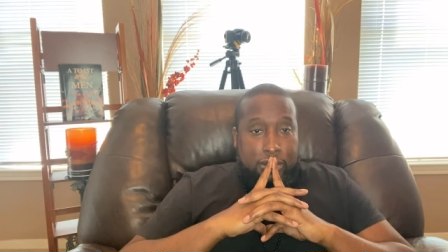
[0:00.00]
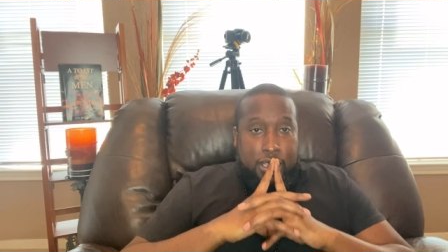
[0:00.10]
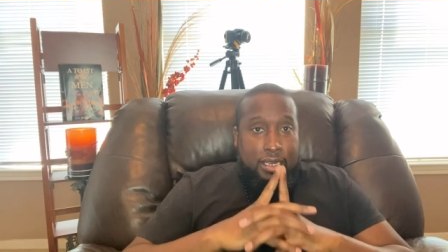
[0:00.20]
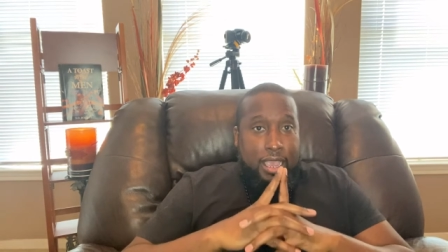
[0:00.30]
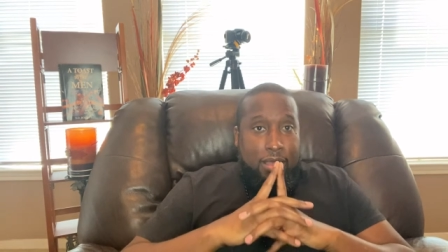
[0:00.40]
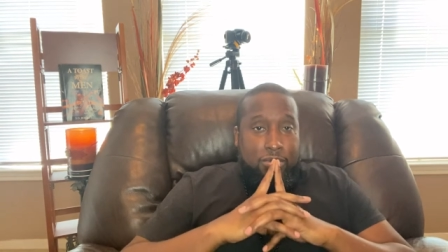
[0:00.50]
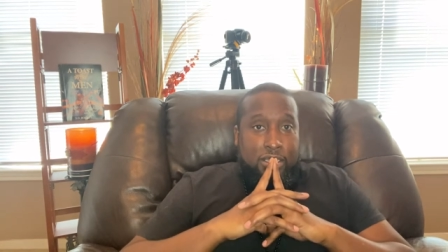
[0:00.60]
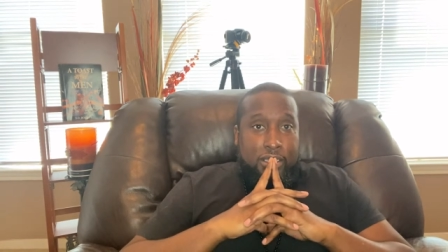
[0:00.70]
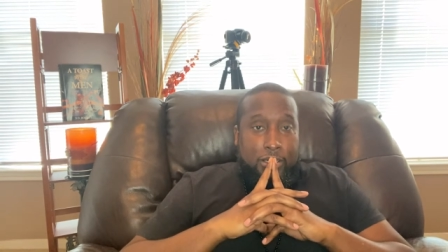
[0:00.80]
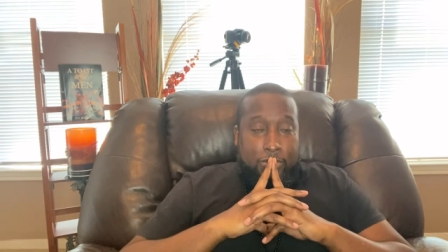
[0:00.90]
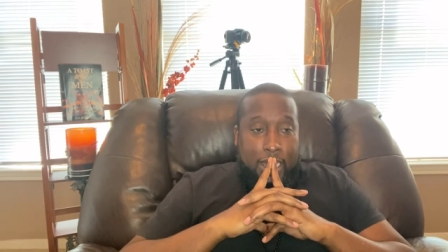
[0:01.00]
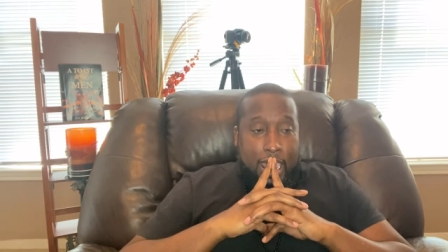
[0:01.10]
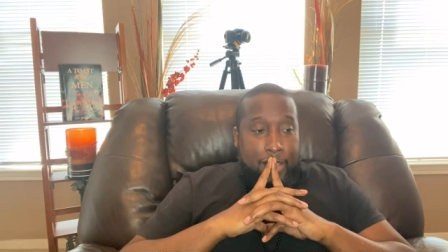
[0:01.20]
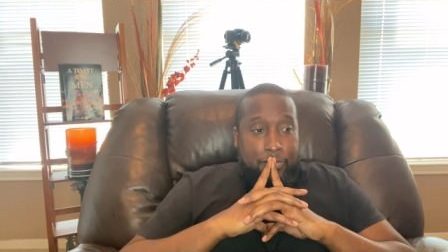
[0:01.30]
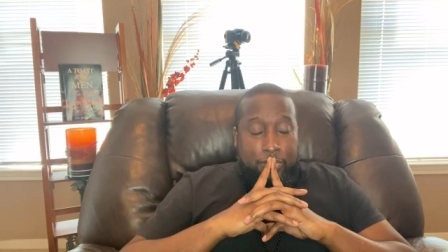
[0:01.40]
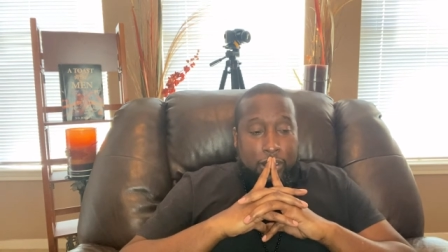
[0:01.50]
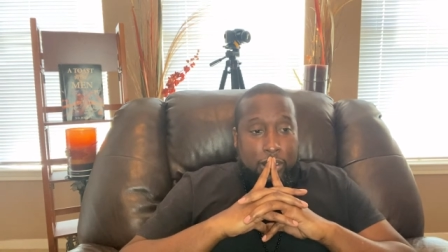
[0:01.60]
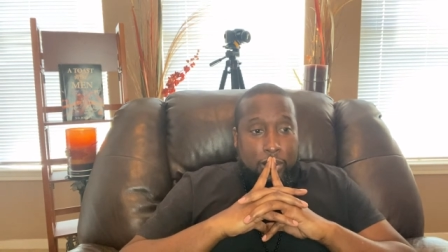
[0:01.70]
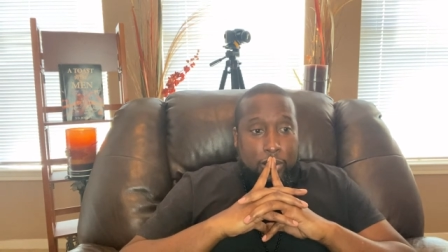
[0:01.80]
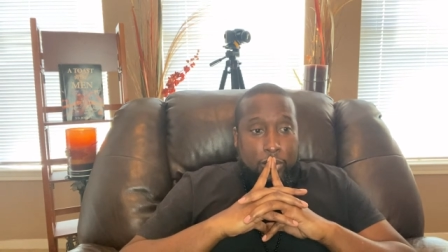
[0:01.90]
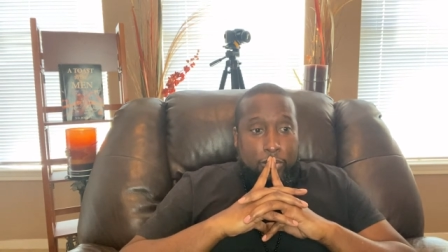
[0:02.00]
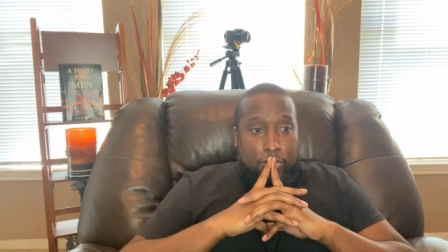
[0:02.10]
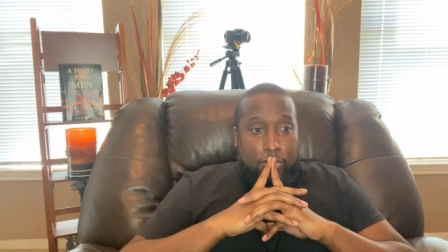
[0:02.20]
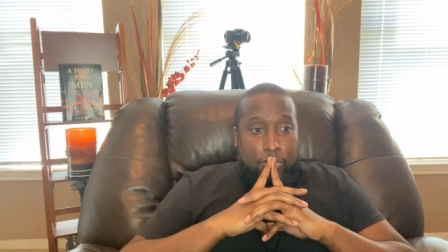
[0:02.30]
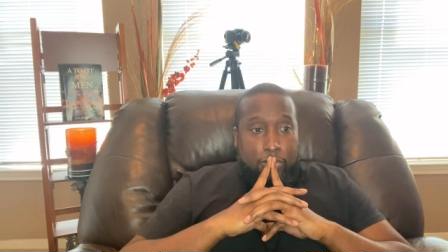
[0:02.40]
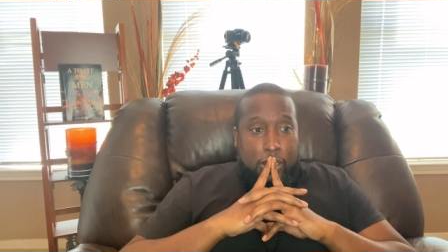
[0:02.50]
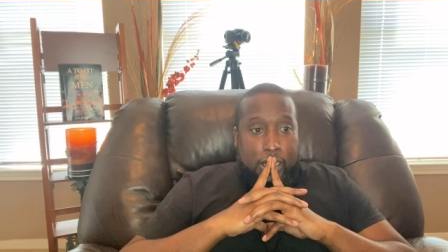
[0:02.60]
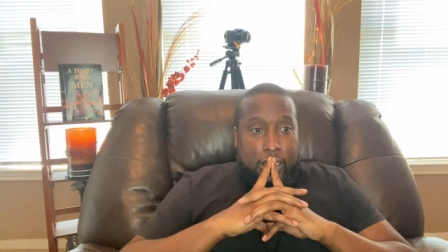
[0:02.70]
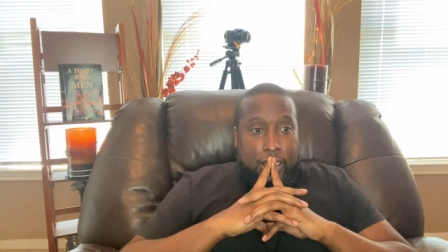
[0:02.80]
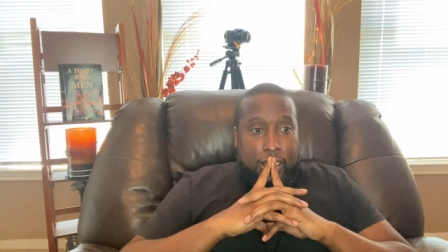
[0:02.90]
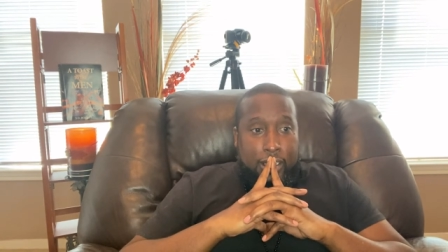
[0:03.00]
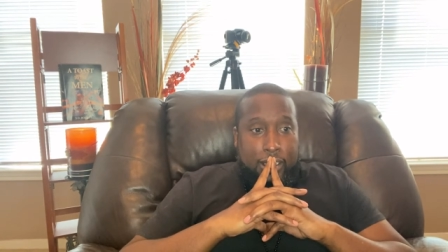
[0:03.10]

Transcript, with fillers: I was like, nah, I'm good on that. But